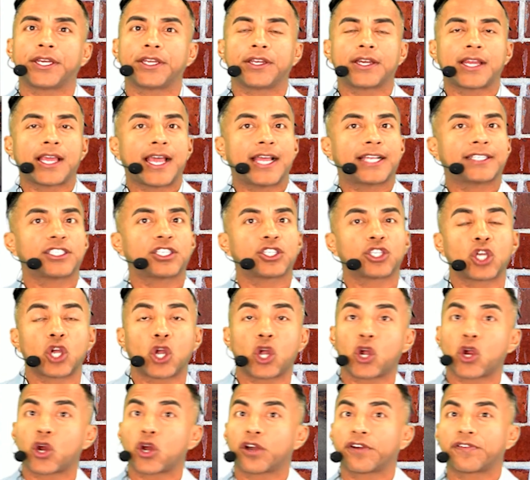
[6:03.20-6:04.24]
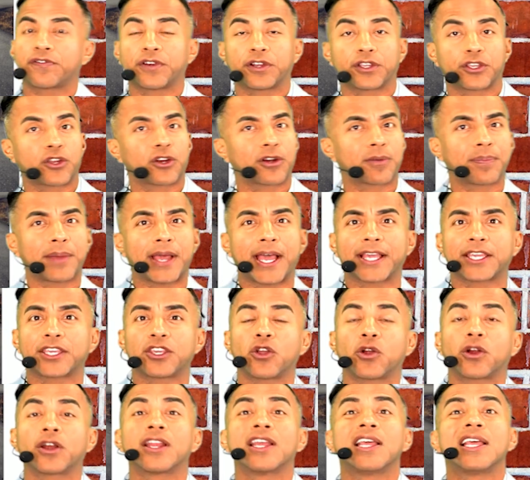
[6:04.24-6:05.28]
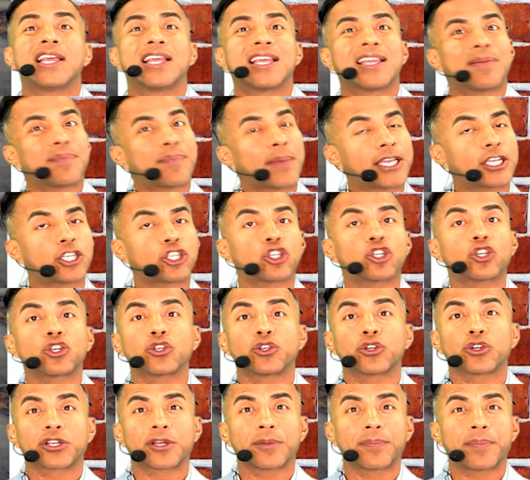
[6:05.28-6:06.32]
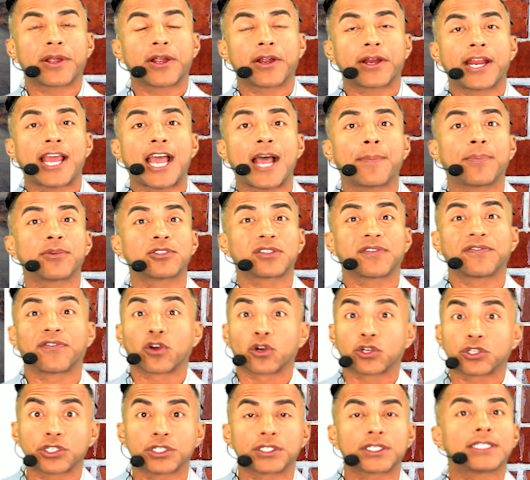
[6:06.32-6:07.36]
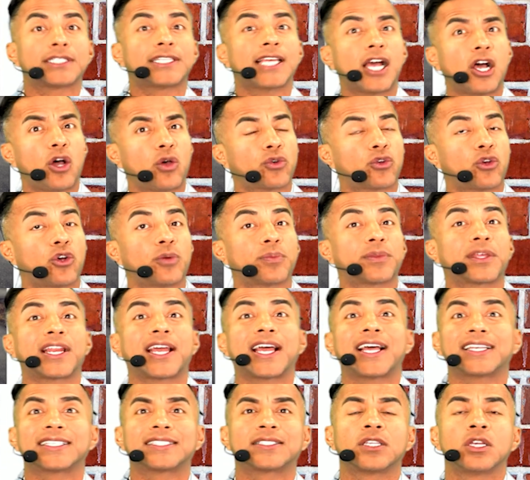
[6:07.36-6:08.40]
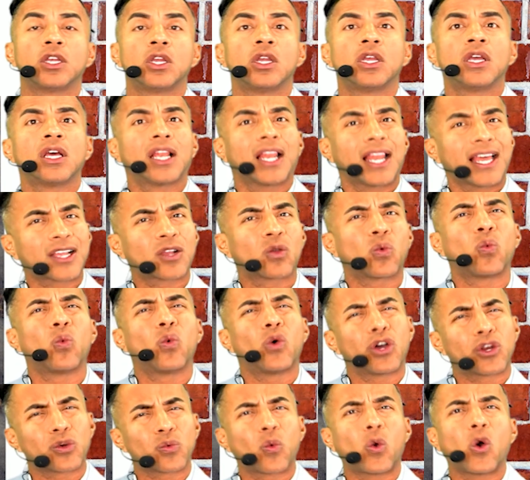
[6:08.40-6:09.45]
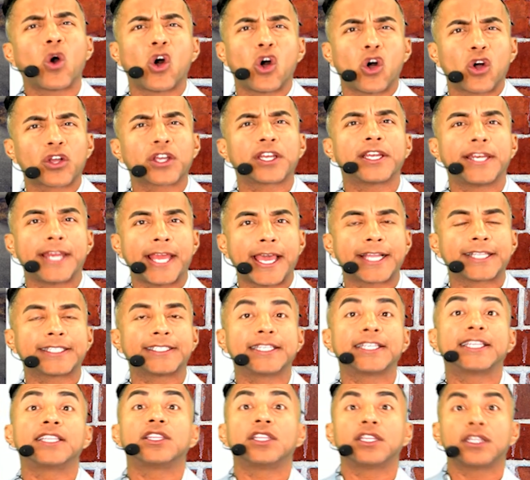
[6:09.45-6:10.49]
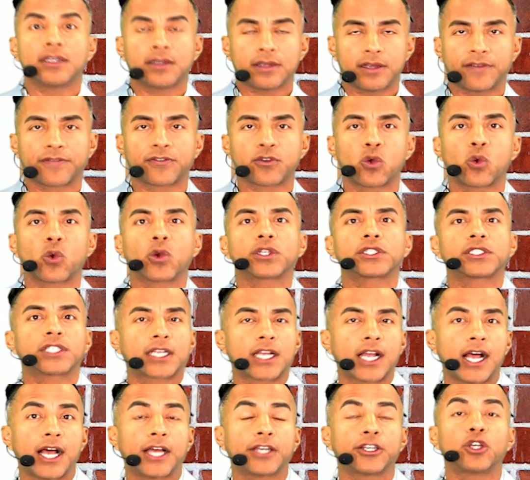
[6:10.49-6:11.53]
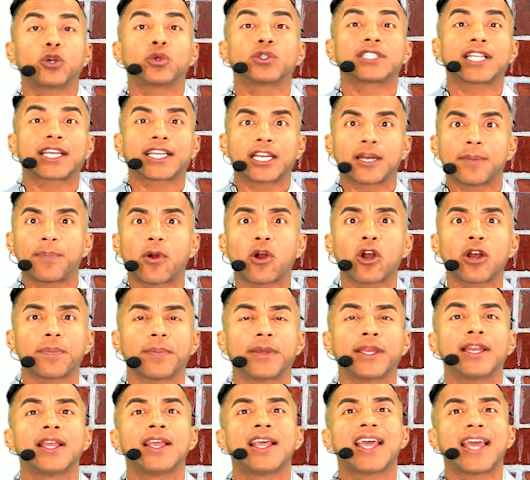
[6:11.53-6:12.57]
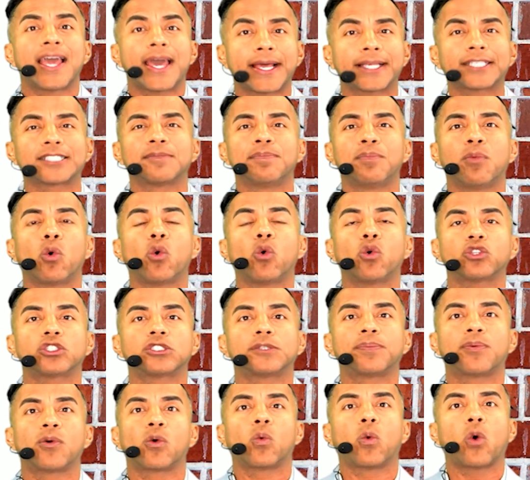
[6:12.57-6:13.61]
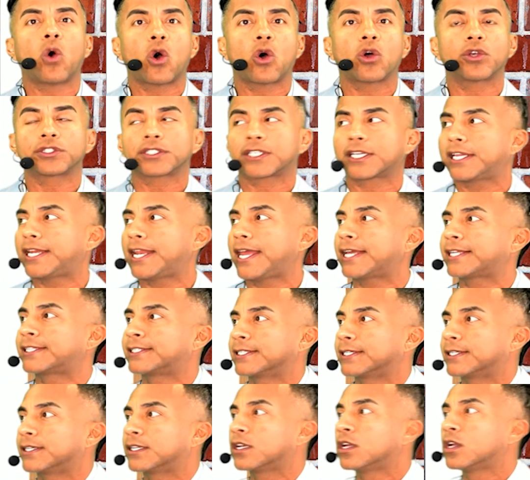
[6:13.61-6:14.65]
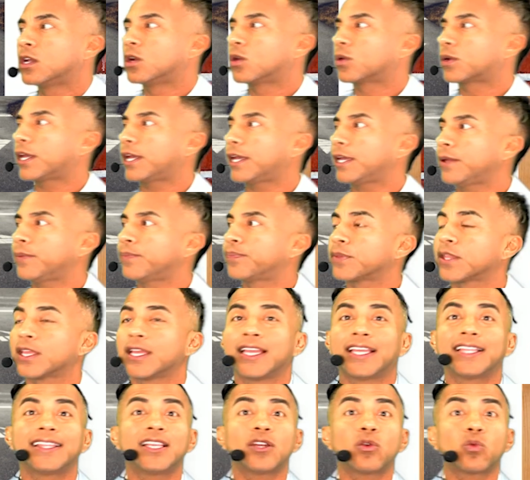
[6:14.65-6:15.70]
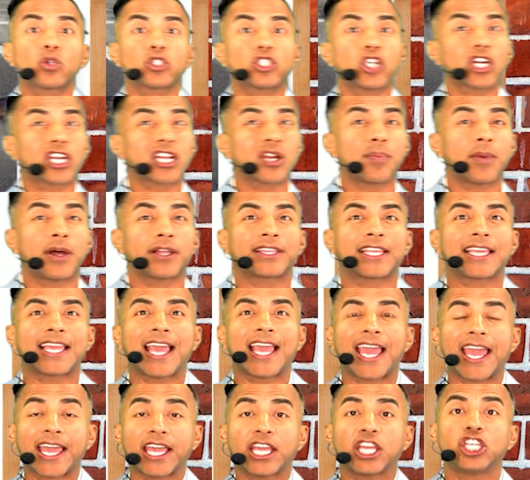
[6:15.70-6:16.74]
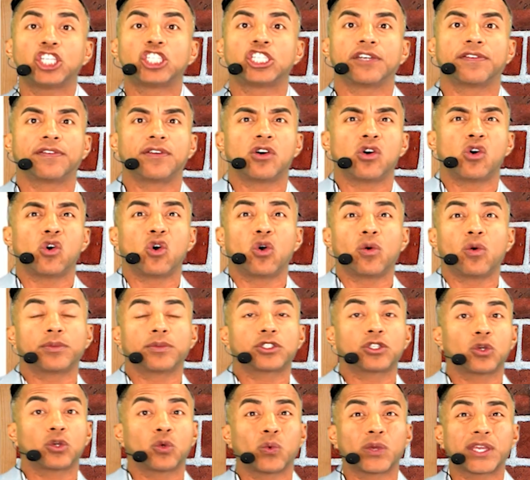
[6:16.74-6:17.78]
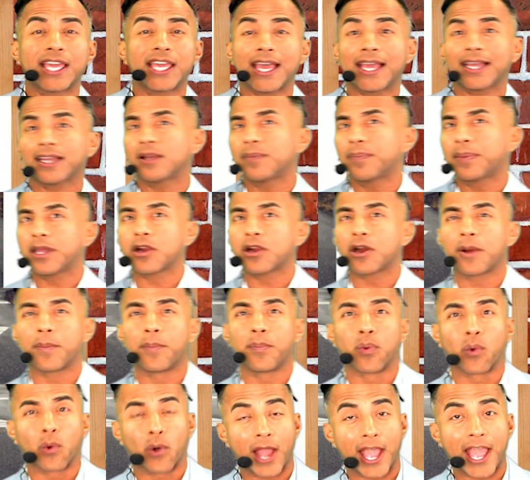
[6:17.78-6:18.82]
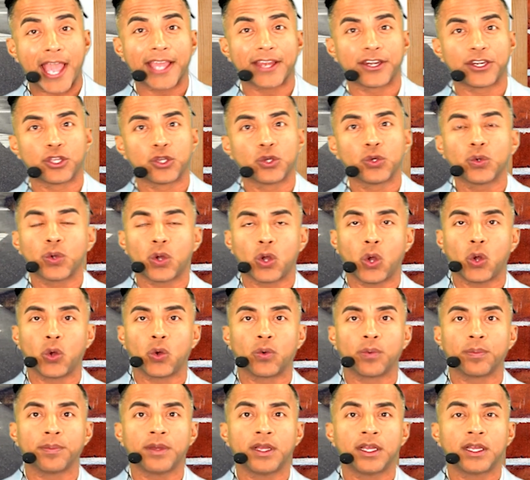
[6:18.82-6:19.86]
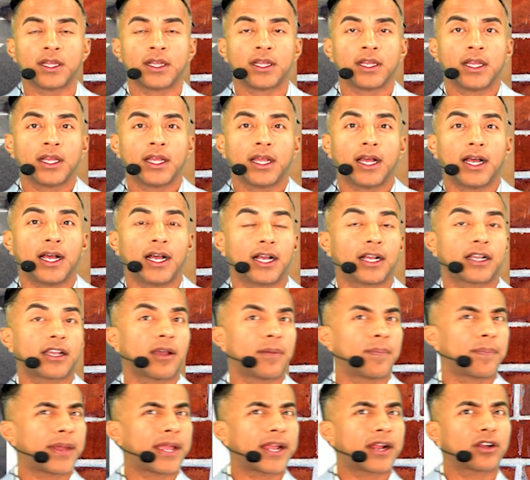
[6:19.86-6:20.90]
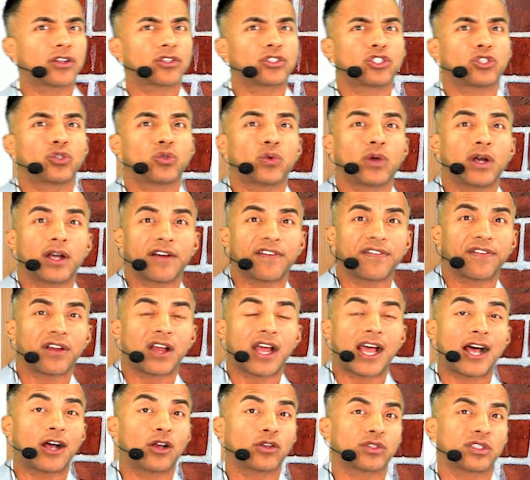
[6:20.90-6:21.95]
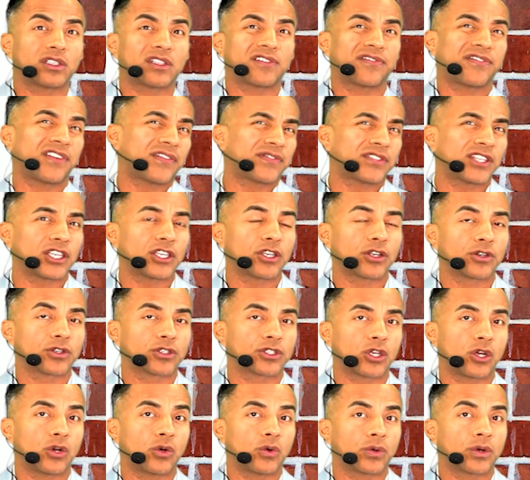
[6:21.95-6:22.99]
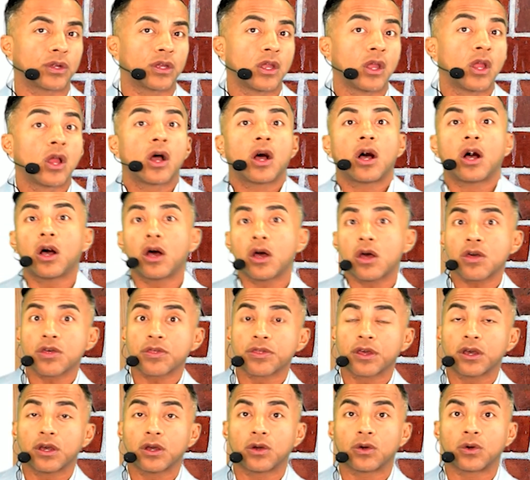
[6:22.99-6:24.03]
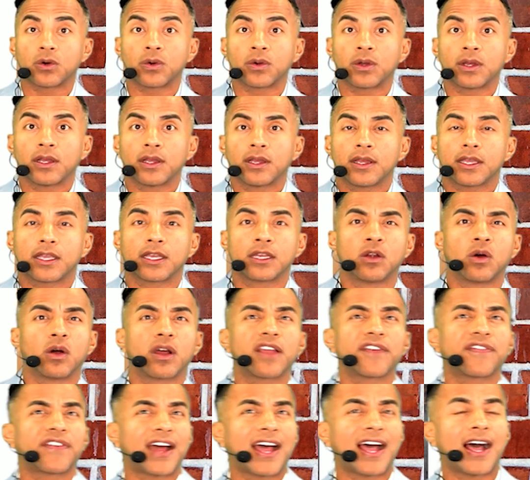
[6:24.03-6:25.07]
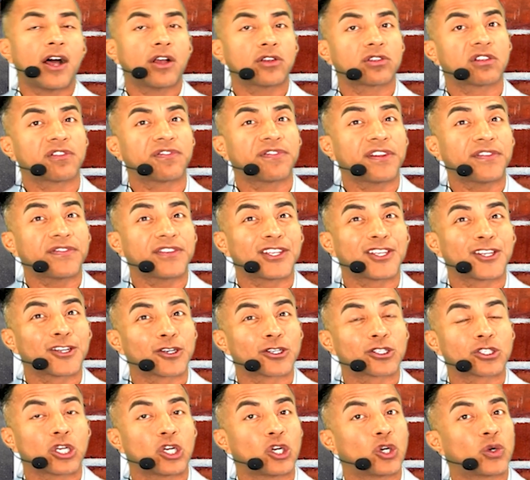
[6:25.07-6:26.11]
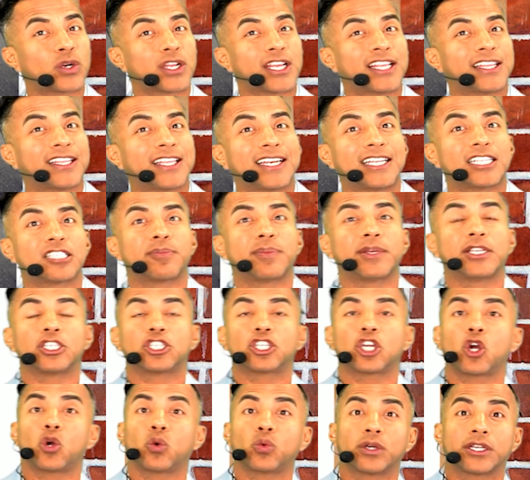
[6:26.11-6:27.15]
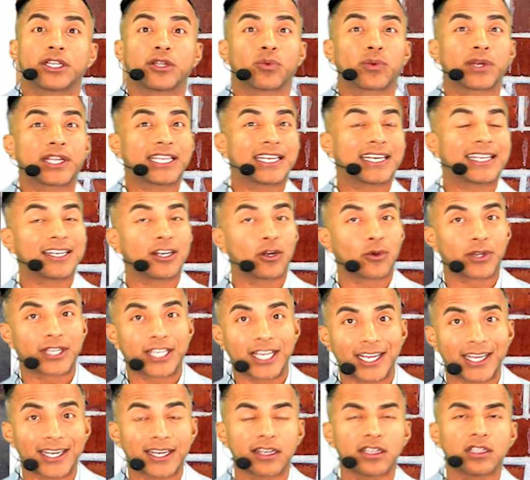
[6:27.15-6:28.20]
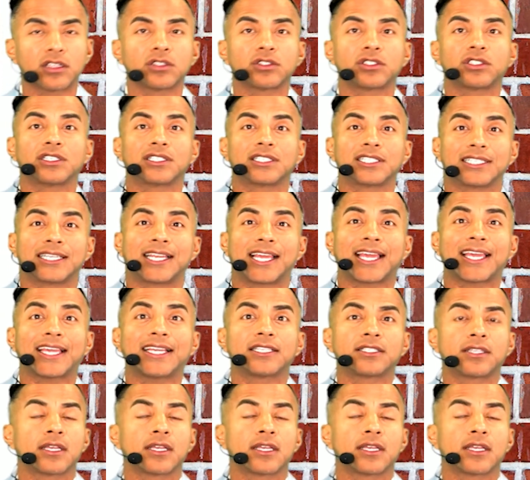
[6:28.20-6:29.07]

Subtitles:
has a yard, front yard, backyard, make sure you're comparing apples versus a townhome that has like one wall connected. And then of course, a condo is like an apartment, has multiple walls connected. Okay. Then we're talking about the age of a home. So we can't compare a brand new home compared to a house that's 50 years old. Although, if a house is 50 years old and then it's been totally gutted to today's